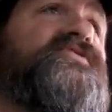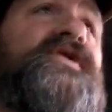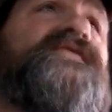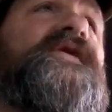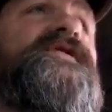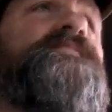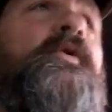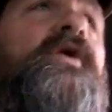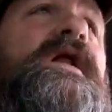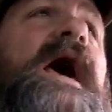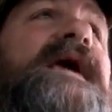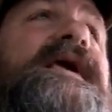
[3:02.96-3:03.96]
Just this
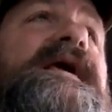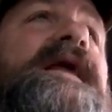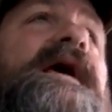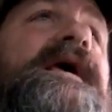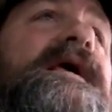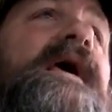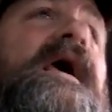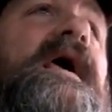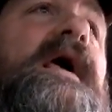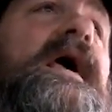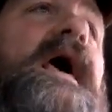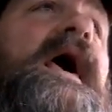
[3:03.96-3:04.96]
morning, I get a,
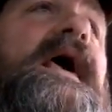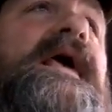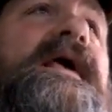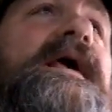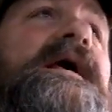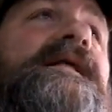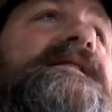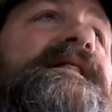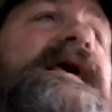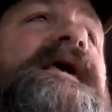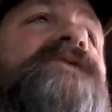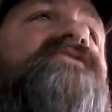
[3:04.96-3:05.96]
a
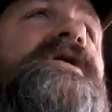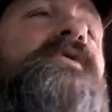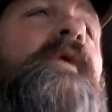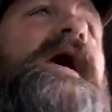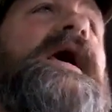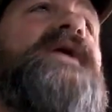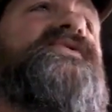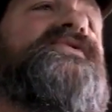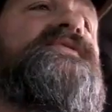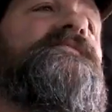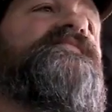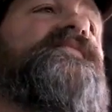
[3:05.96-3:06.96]
lead request
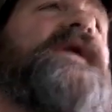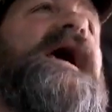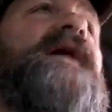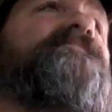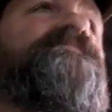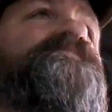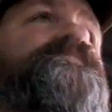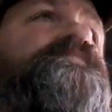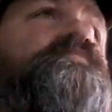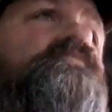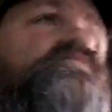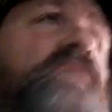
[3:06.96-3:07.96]
that
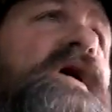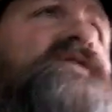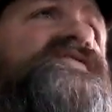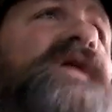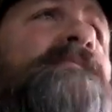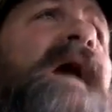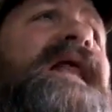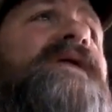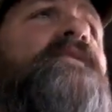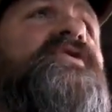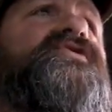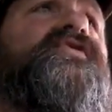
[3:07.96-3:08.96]
somebody
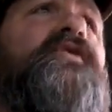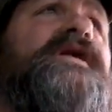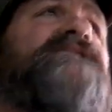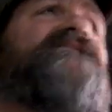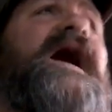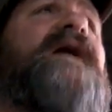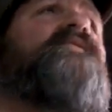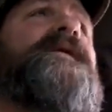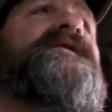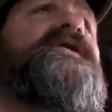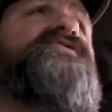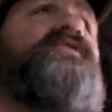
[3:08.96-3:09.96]
wants three to five
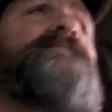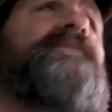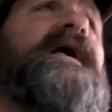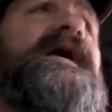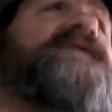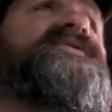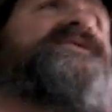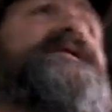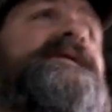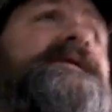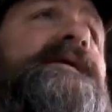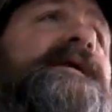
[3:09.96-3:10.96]
windows replaced
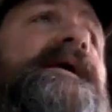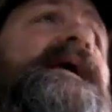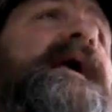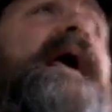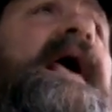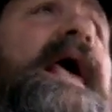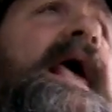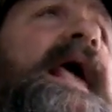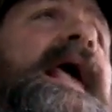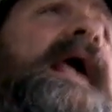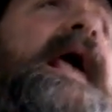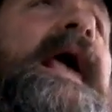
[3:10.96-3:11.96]

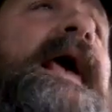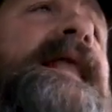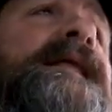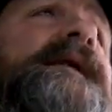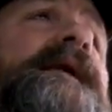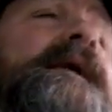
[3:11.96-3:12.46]
and